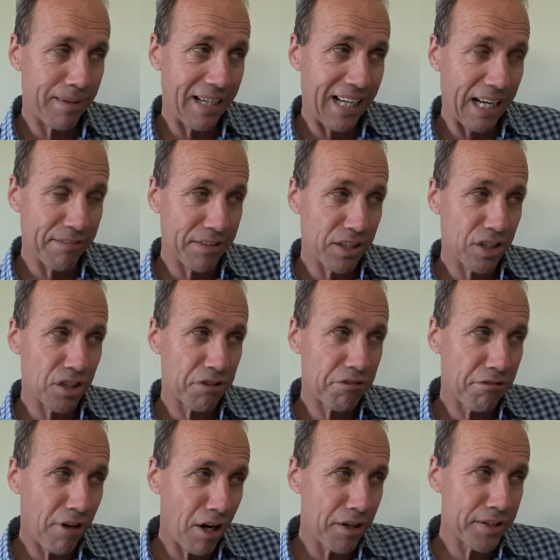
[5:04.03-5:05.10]
my life, since as
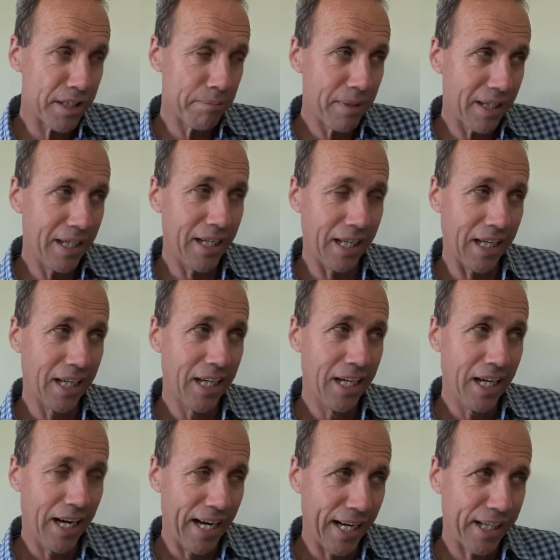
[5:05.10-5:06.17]
far as the beginning,
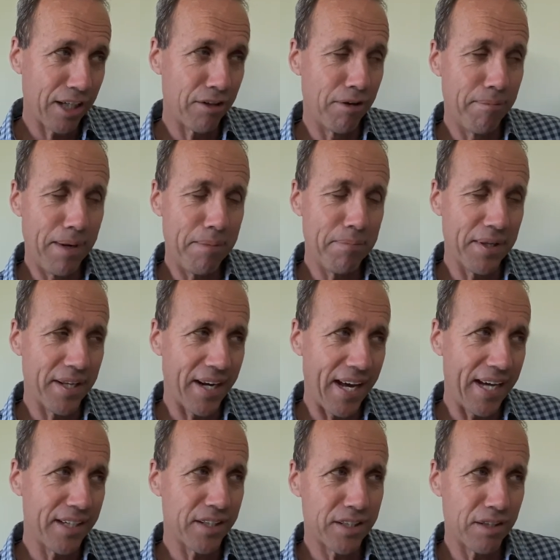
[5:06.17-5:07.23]
I can remember that I
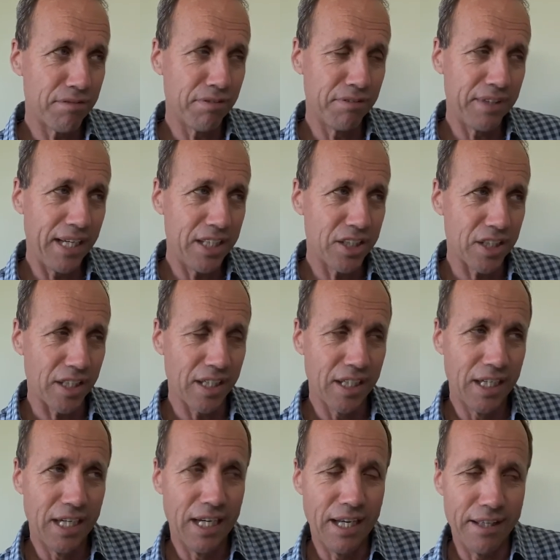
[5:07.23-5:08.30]
had a sinful nature
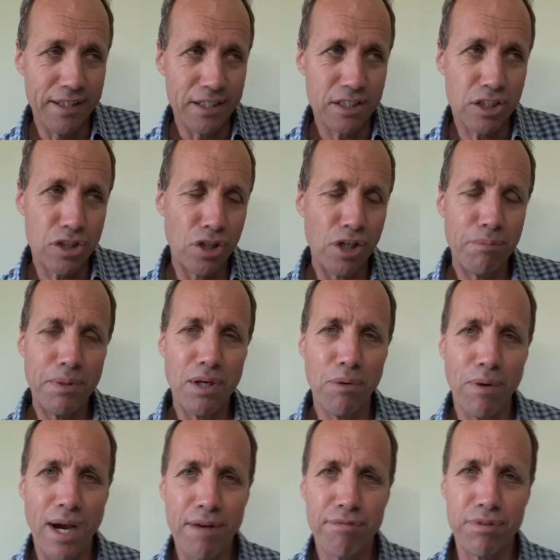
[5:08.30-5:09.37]
that turned me
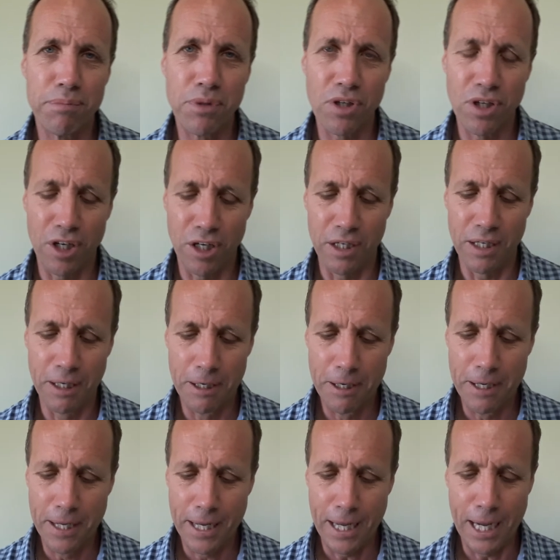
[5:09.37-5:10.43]
away from God.
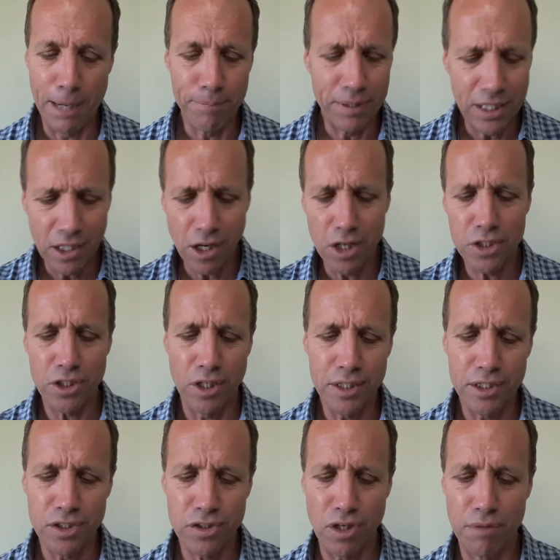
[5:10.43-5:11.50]
And he goes on
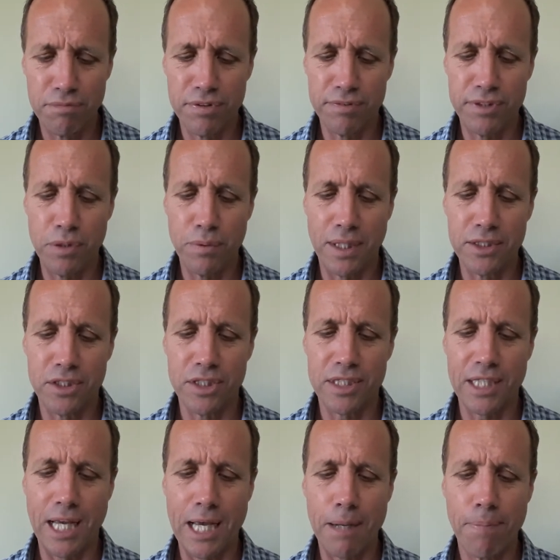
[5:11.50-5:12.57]
in Psalm 51 to
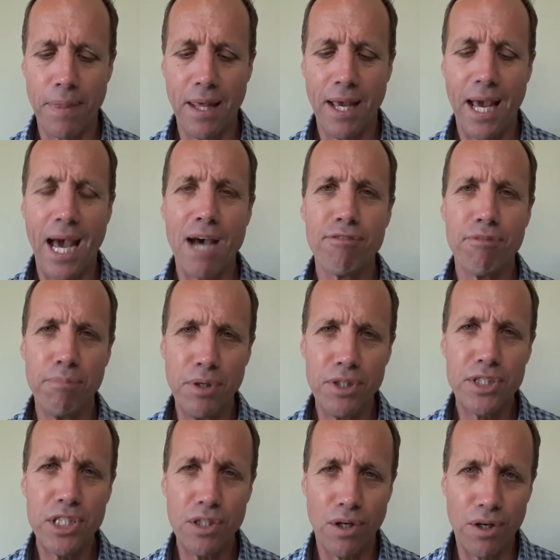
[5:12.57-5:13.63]
say, have
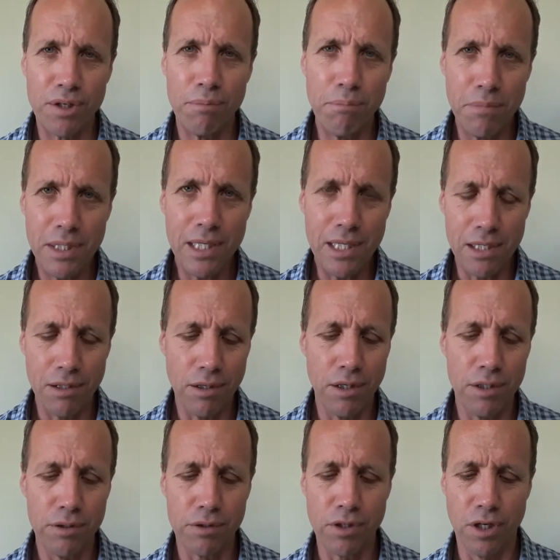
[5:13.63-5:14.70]
mercy on me,
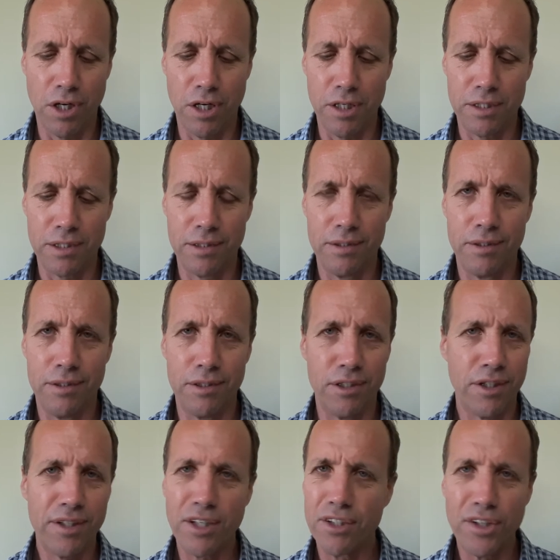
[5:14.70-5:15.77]
O God. You
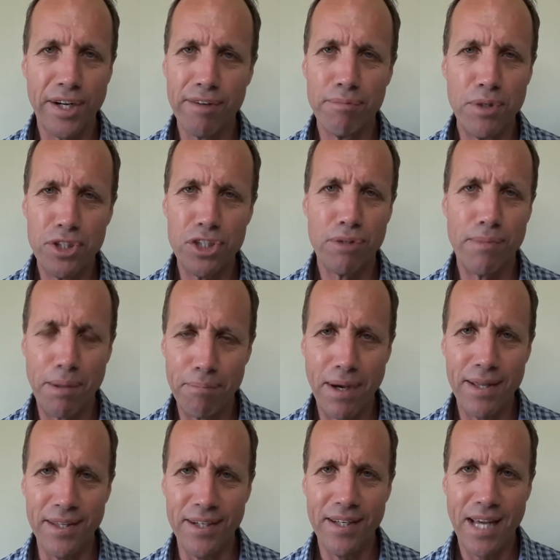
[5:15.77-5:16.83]
know, not have mercy on my
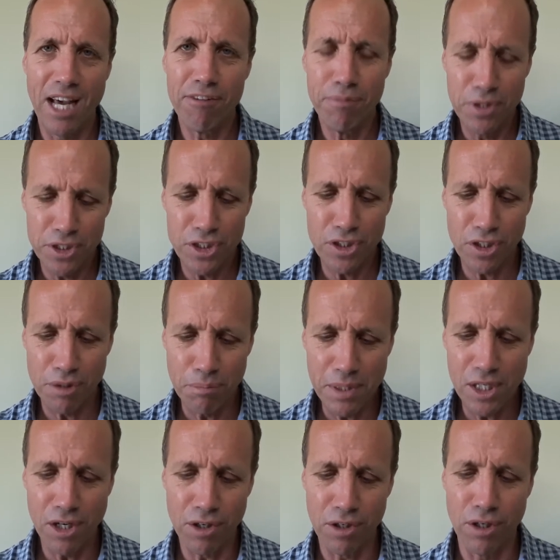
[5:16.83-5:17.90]
mother, have mercy on
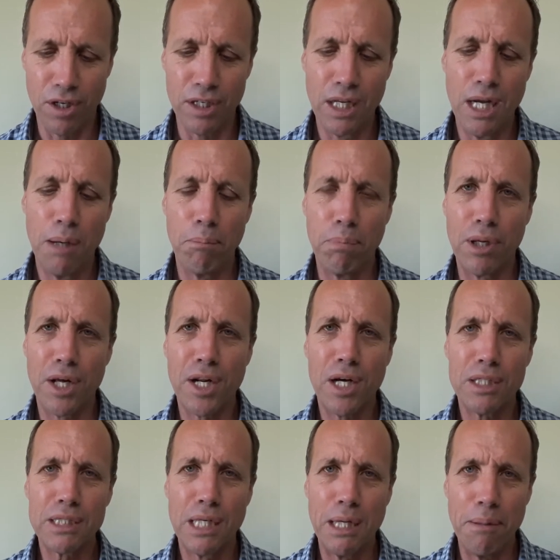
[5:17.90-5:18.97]
me, O God. Blot
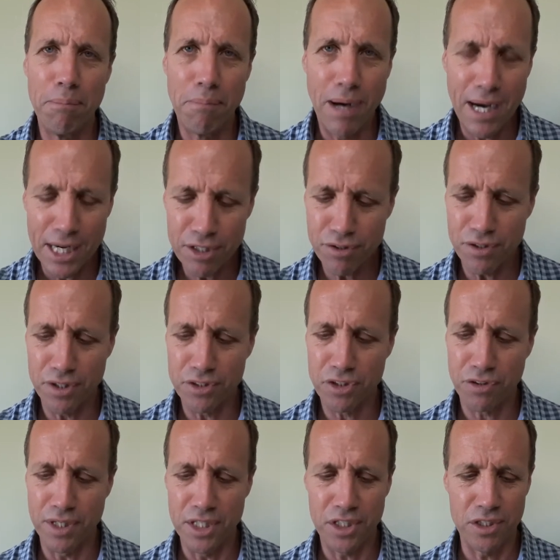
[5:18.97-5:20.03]
out my
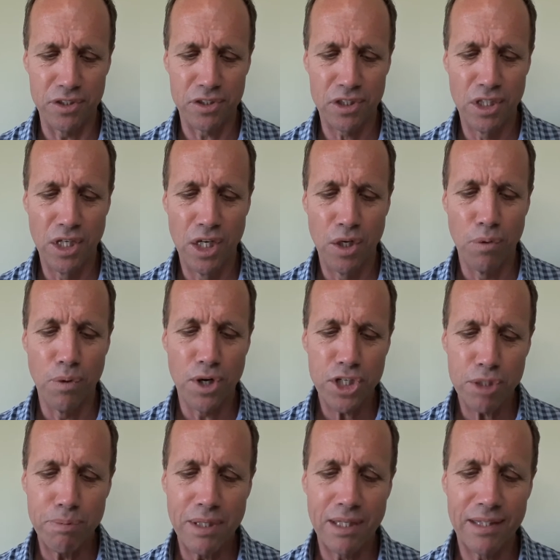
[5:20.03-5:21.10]
transgressions.
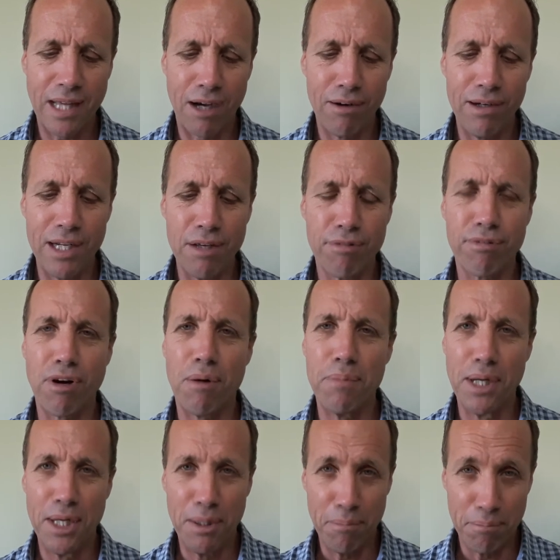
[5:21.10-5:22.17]
Wash me thoroughly from
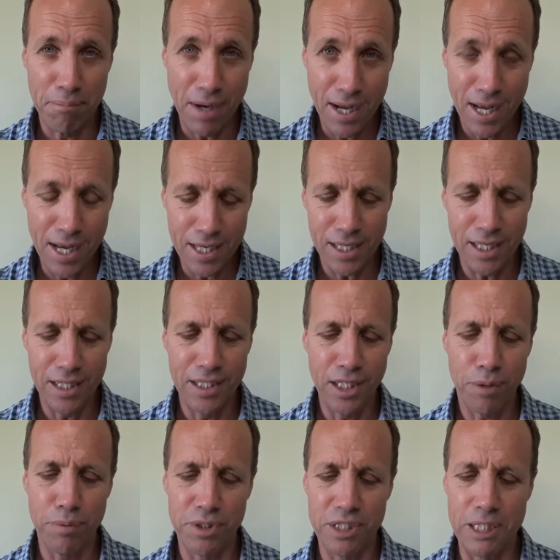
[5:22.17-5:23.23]
my
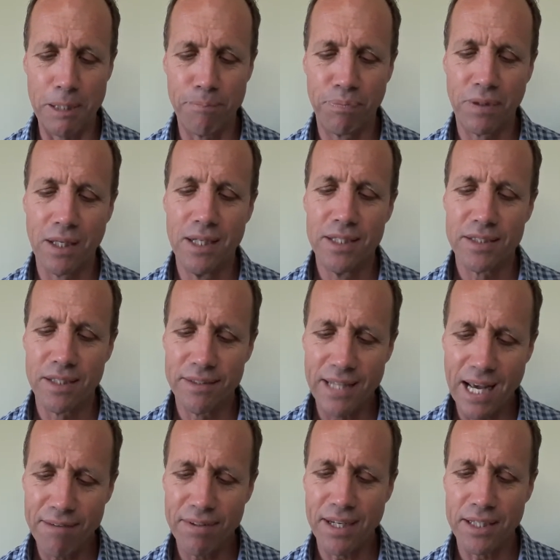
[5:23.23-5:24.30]
iniquity. So
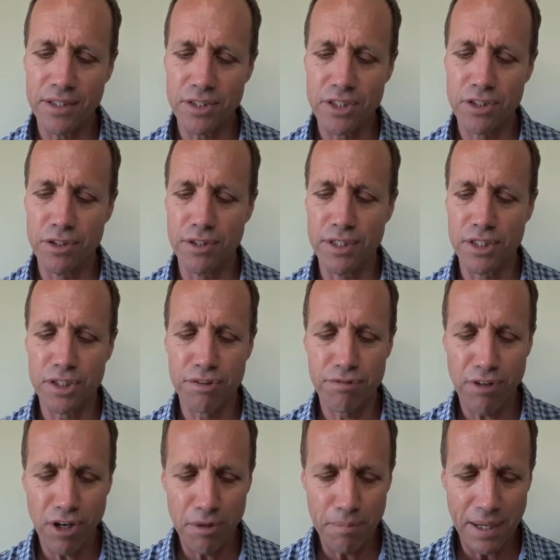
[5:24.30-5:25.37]
David understood that as
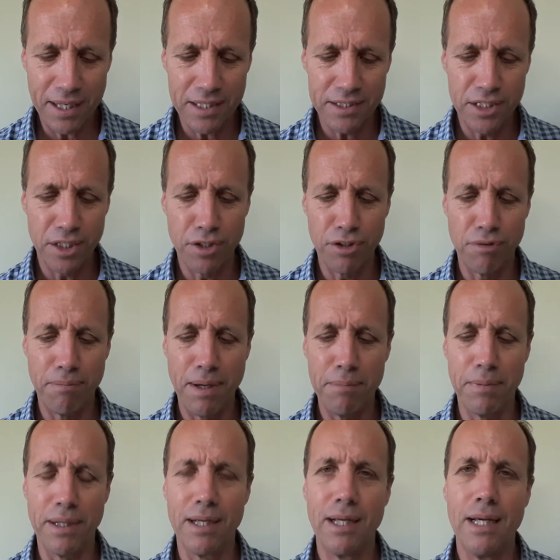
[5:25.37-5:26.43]
far back as he could
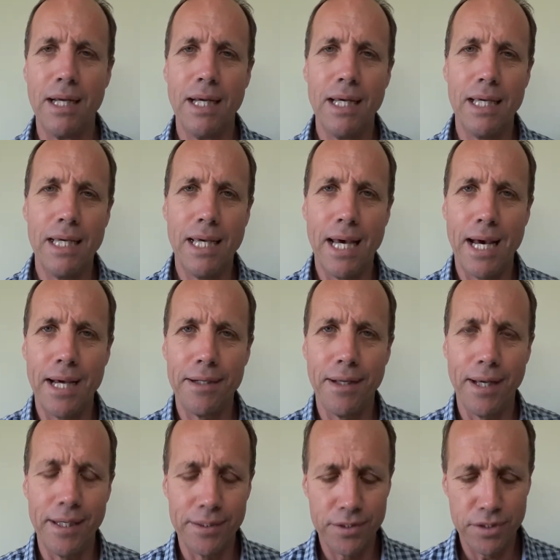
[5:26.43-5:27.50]
remember, he had
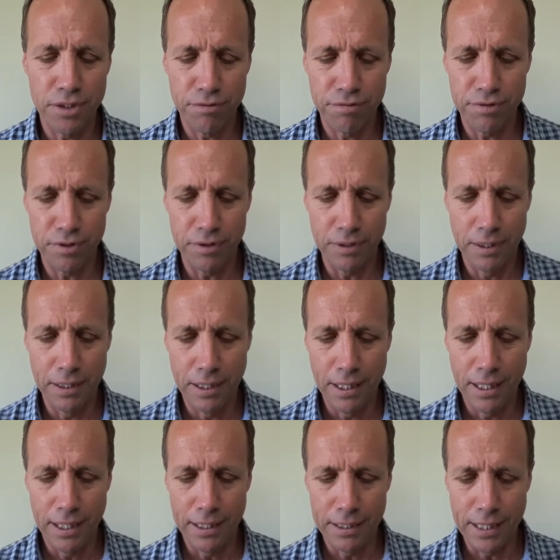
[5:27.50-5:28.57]
a sinful
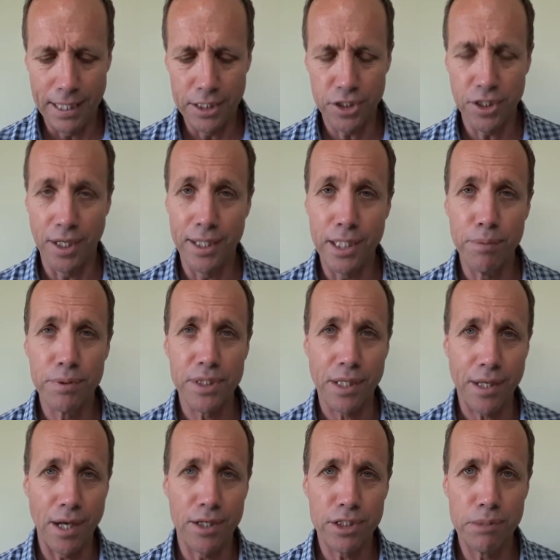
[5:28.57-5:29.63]
nature, and he was
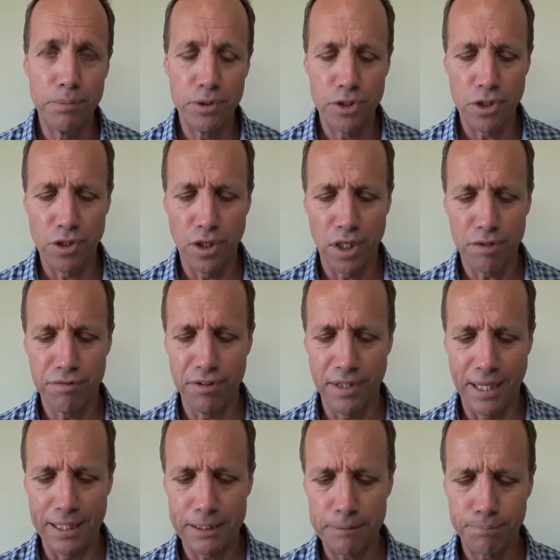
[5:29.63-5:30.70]
accountable to God for
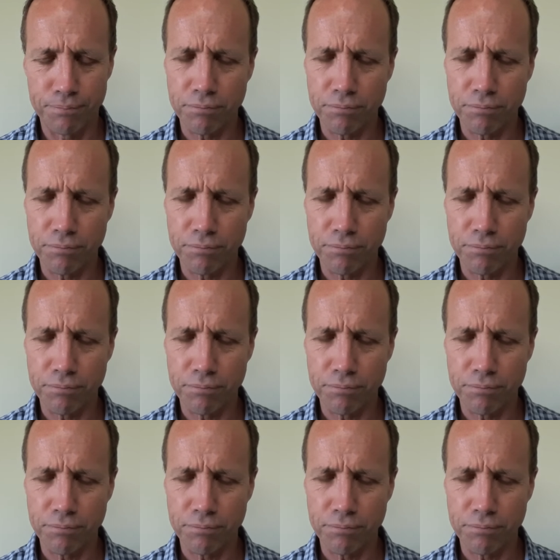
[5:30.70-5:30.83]
that.